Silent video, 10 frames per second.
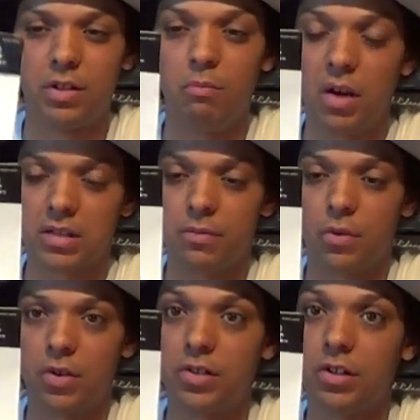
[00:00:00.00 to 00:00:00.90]
Must have
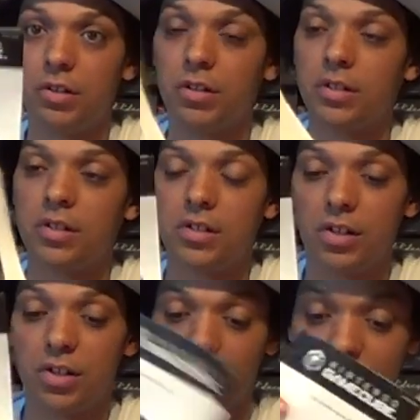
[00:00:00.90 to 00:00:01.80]
one or two. So this